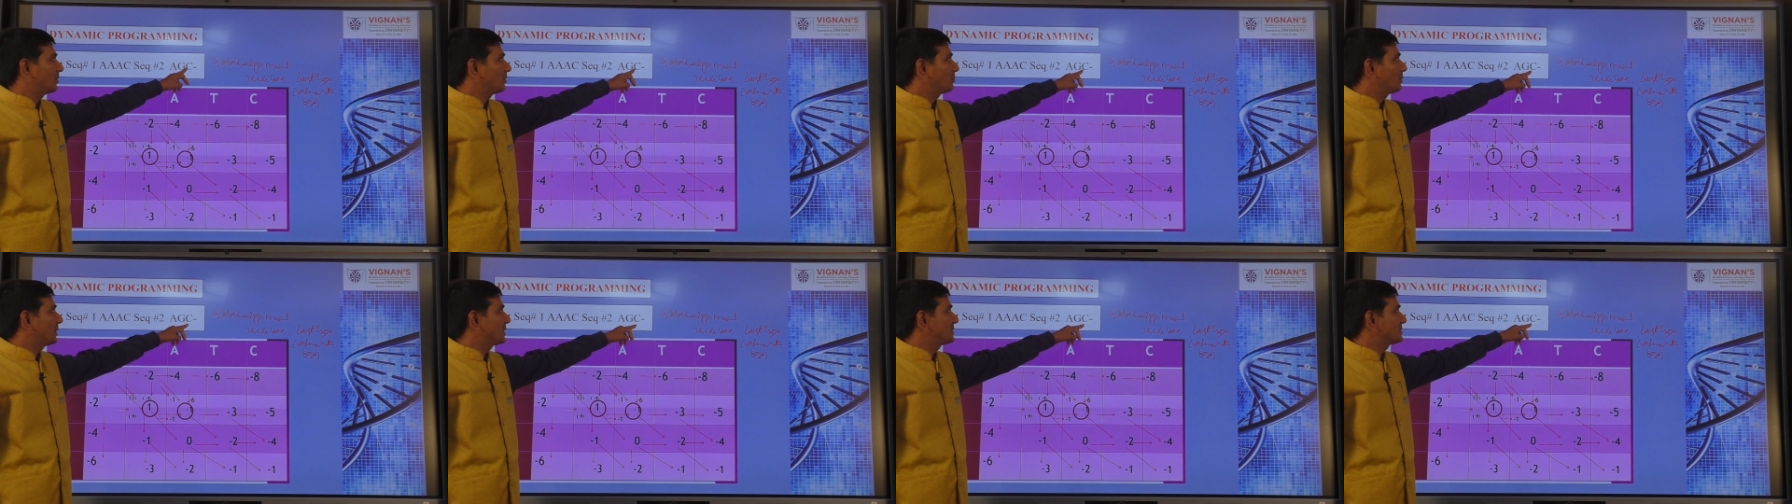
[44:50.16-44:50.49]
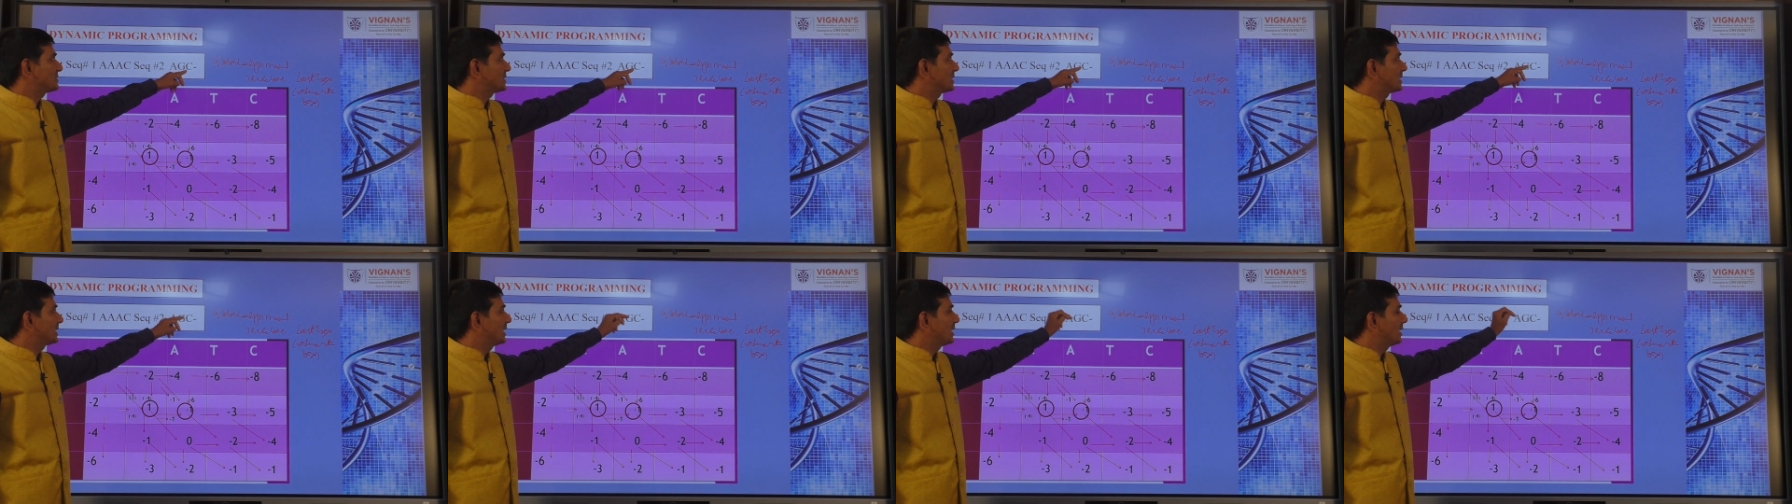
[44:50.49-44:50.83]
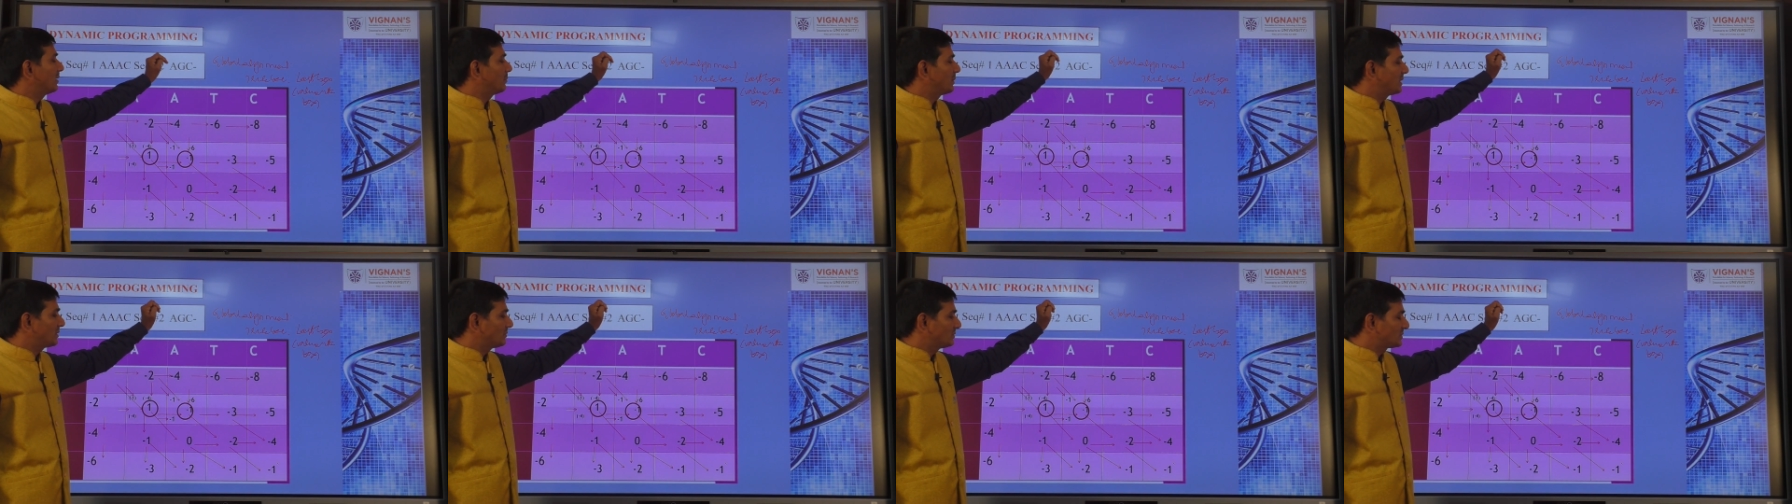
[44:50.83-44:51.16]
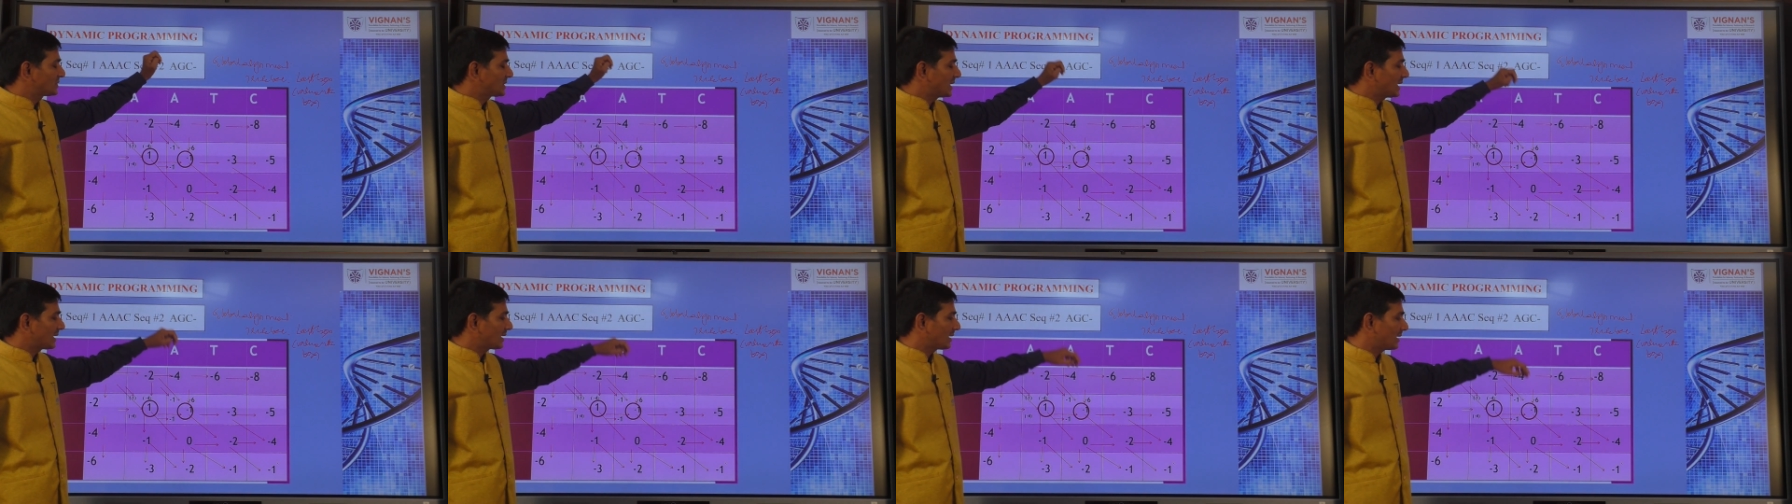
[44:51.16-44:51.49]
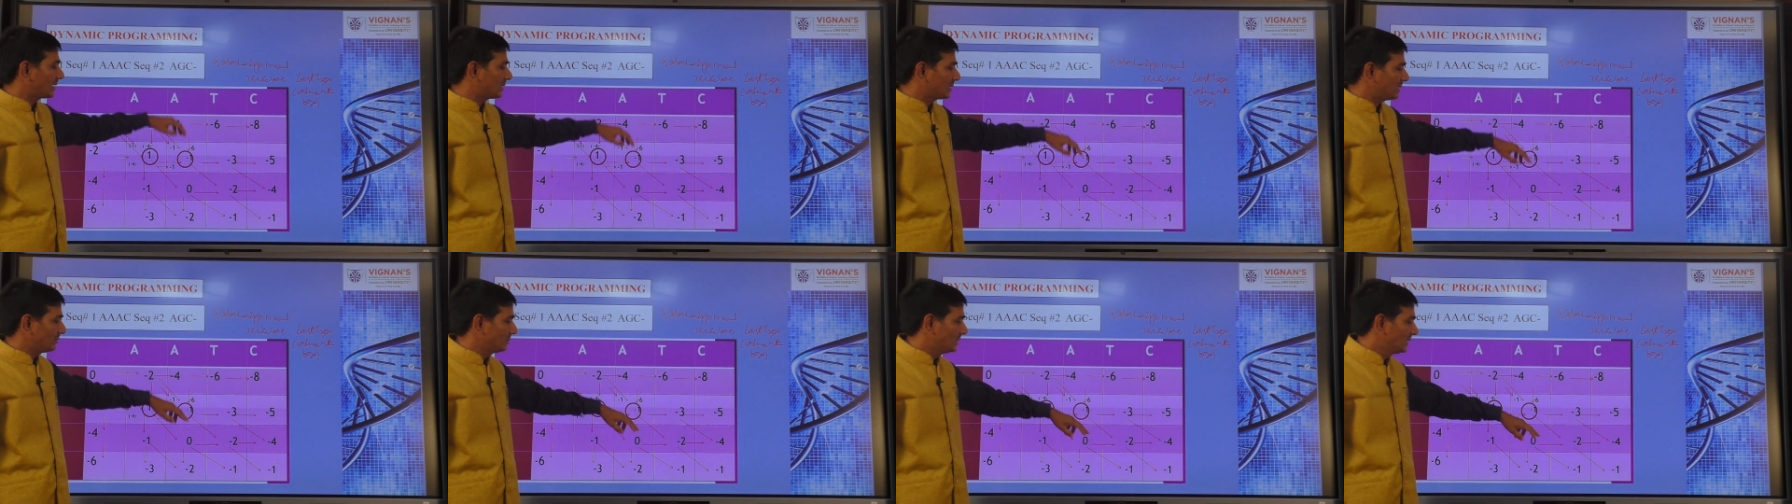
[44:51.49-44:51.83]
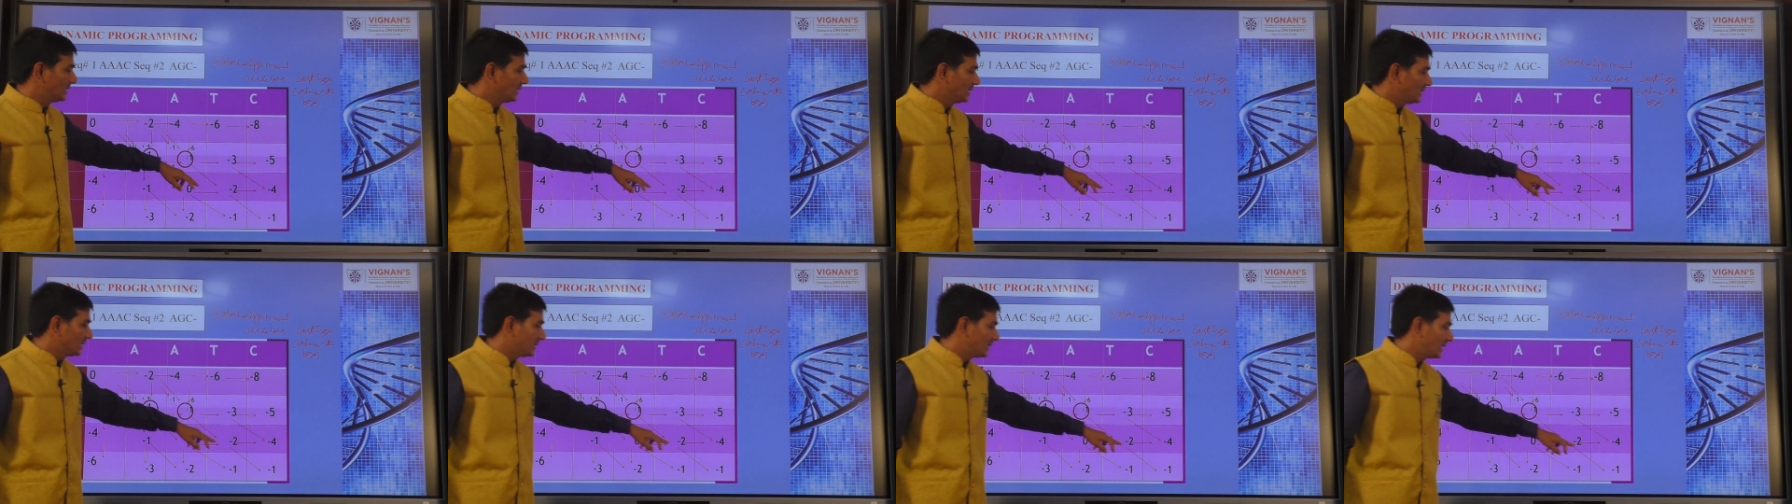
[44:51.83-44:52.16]
out by using Needleman-Wunsch algorithm,
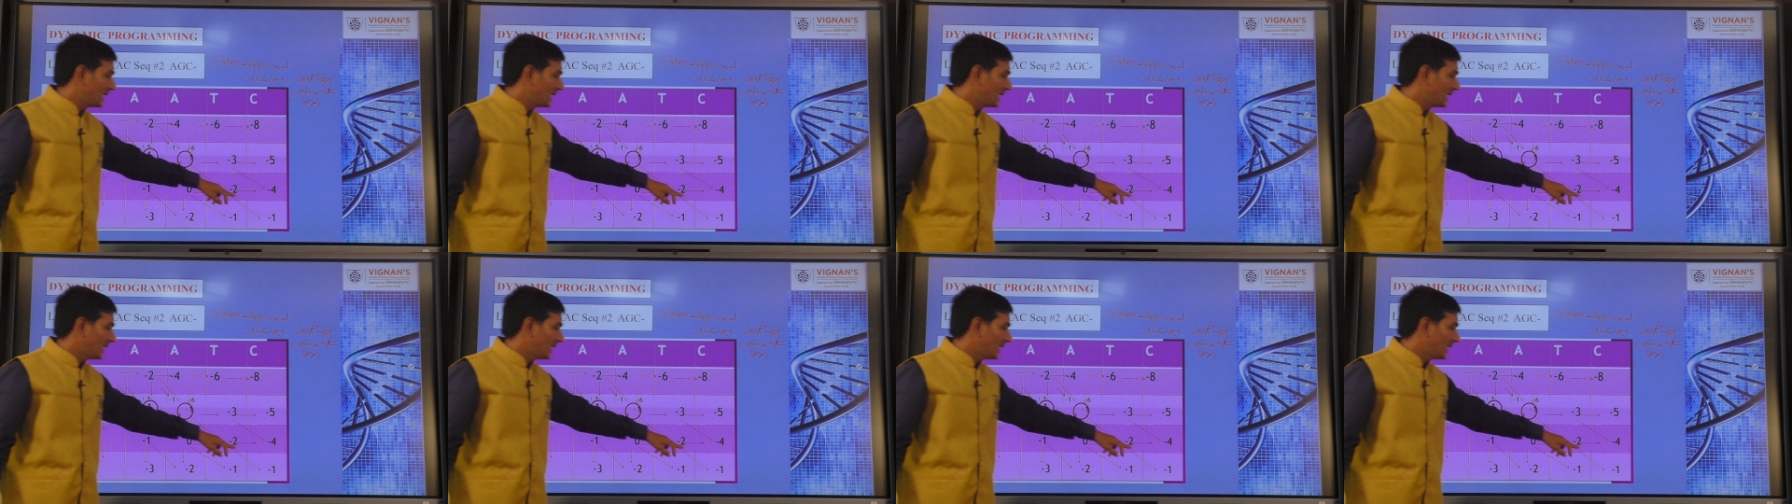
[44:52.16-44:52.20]
in